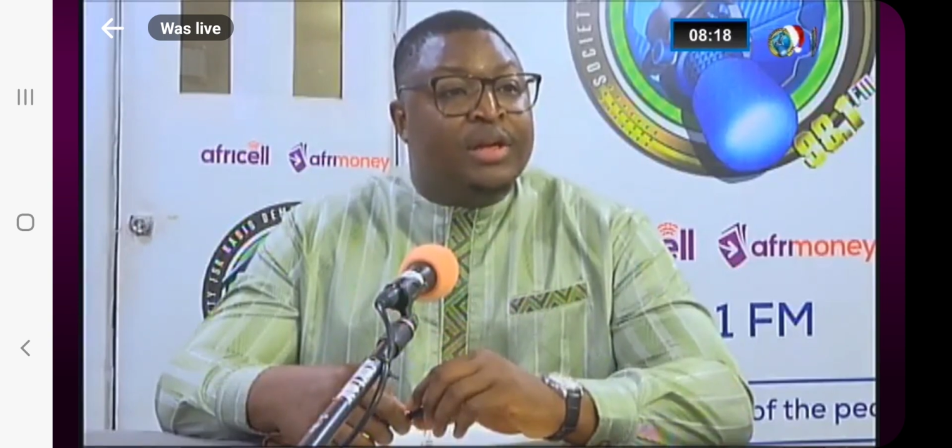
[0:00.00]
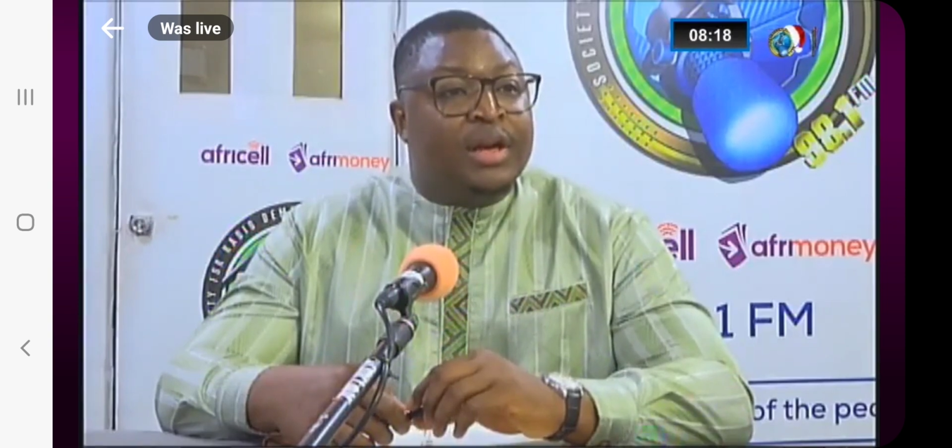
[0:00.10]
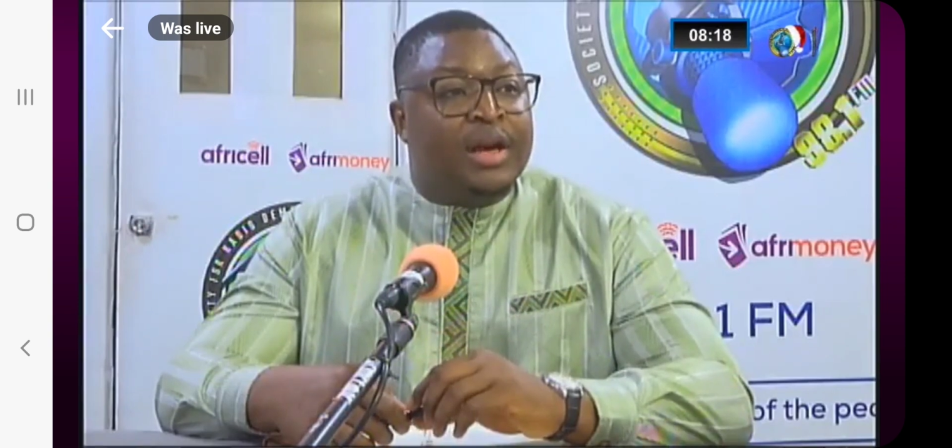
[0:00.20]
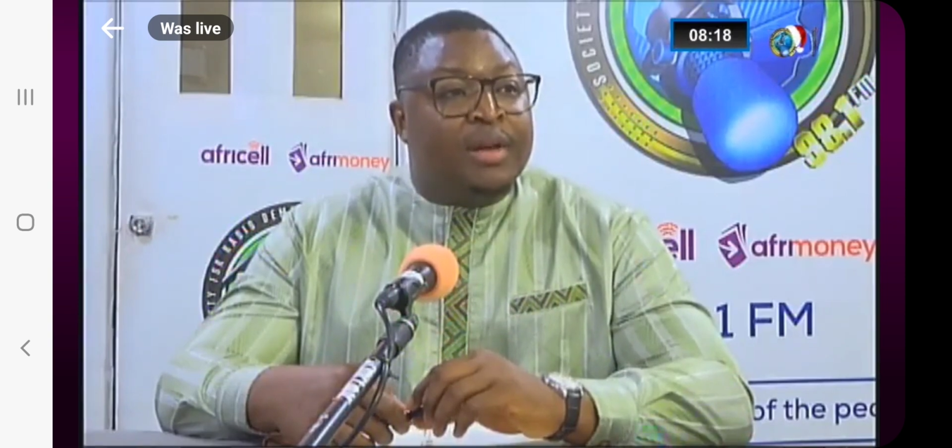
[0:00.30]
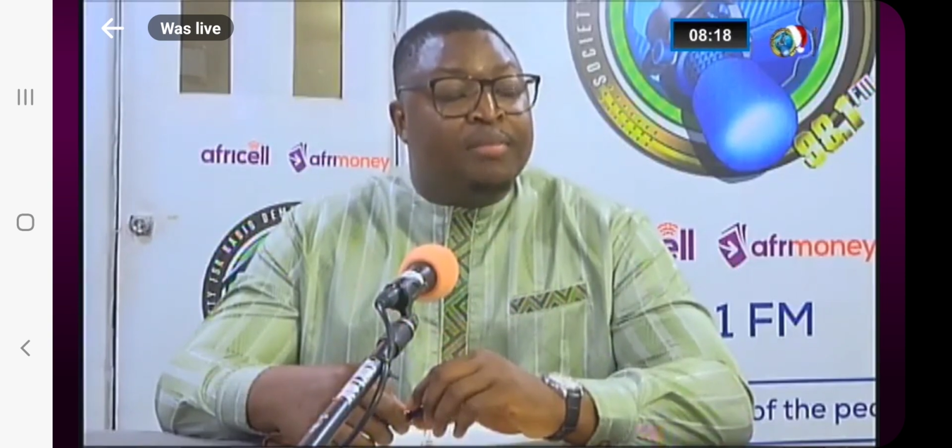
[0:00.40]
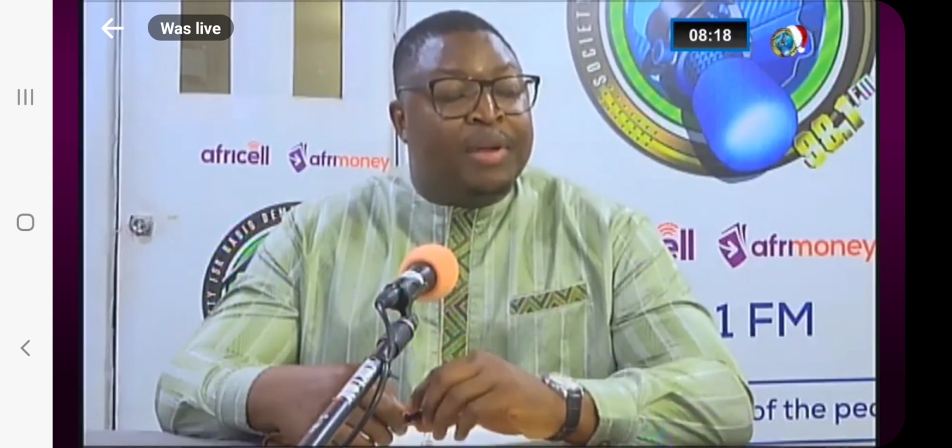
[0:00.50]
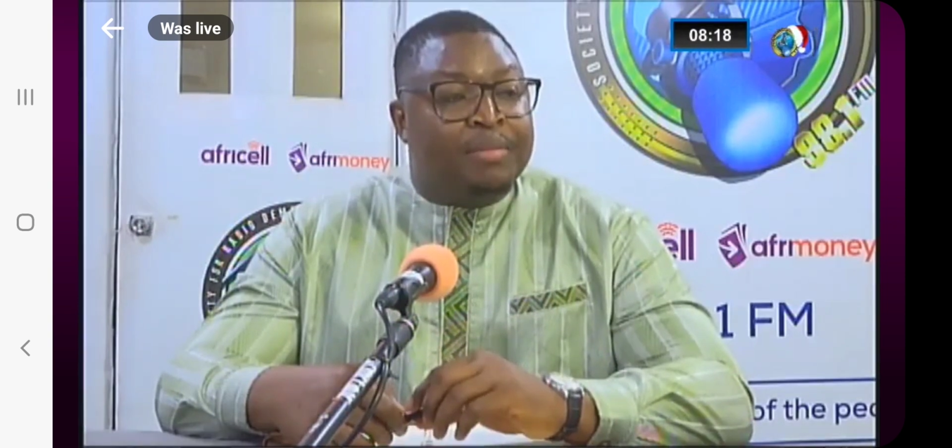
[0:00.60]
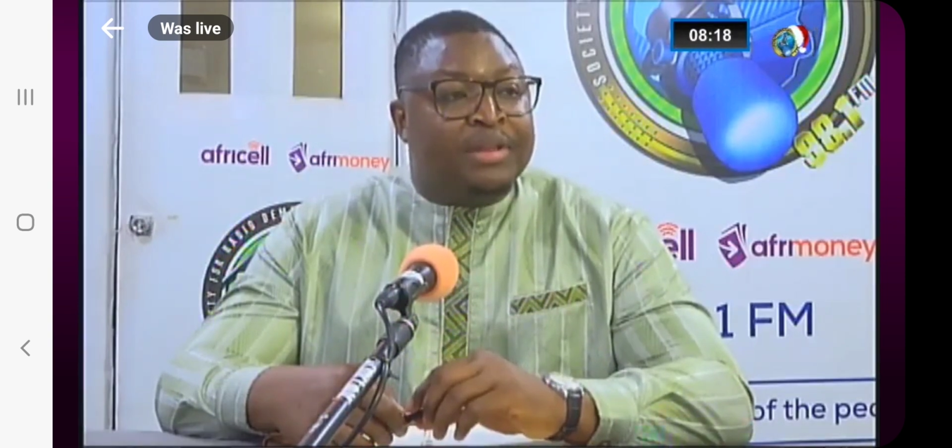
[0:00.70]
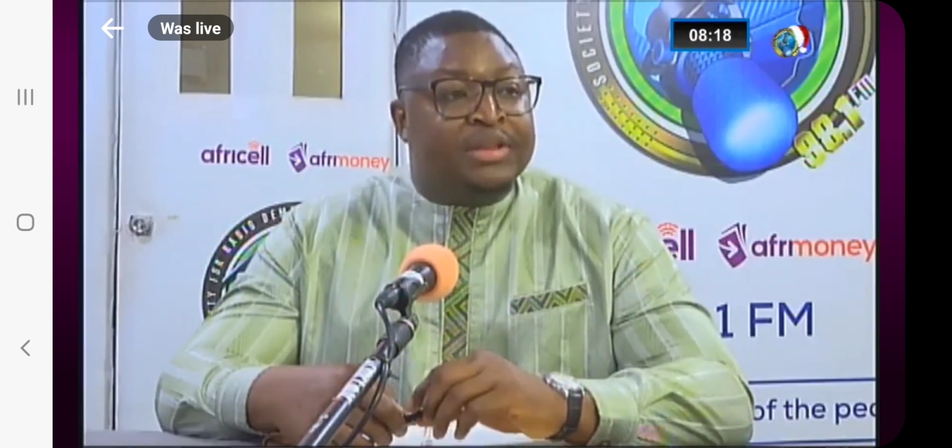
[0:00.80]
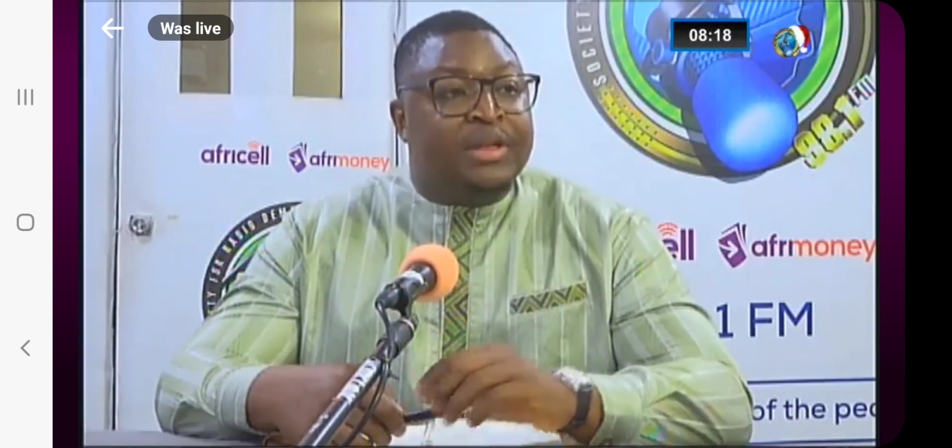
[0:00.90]

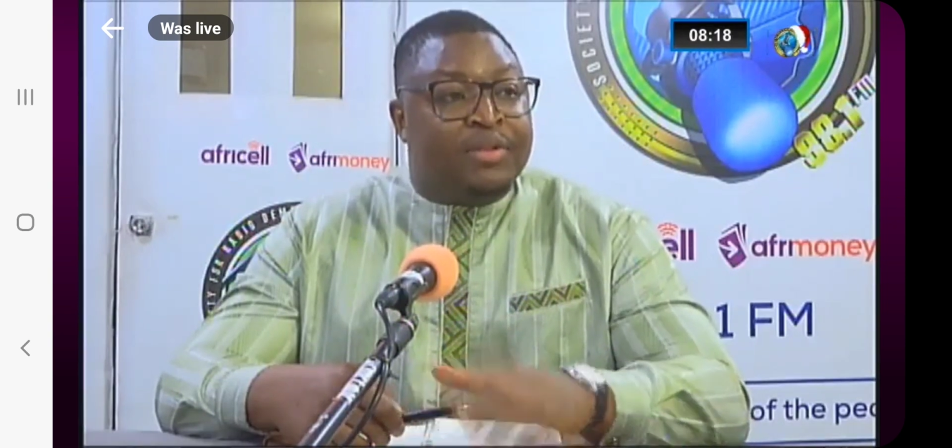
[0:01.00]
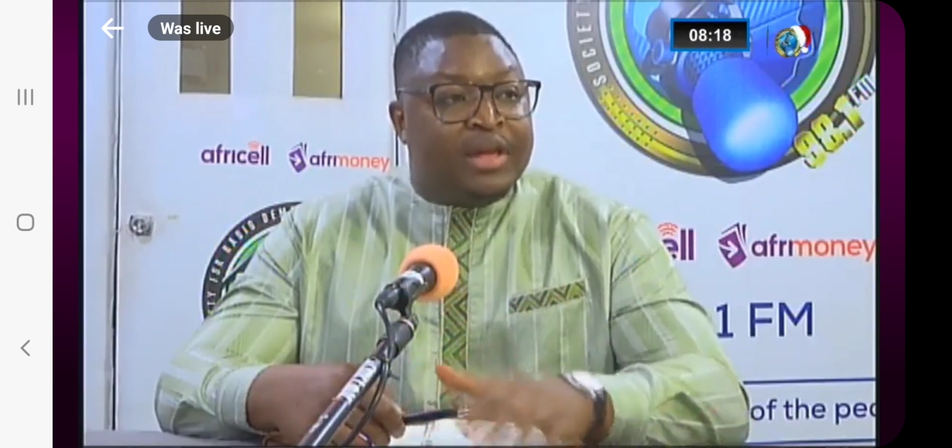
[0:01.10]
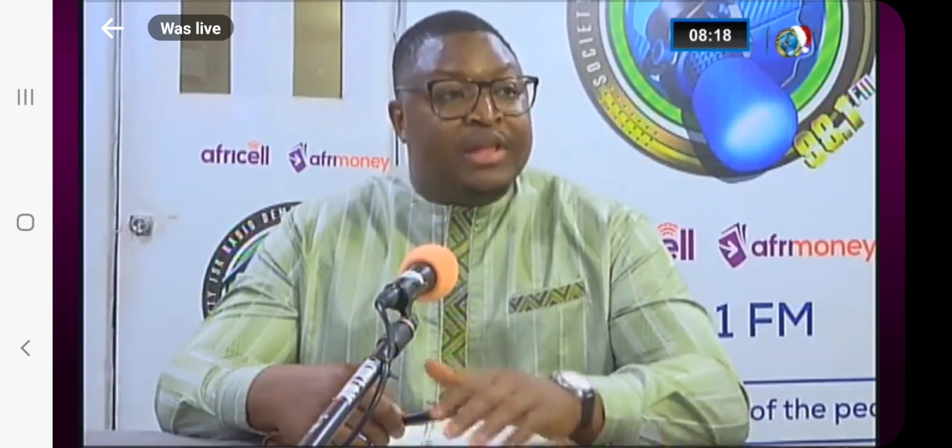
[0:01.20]
members that right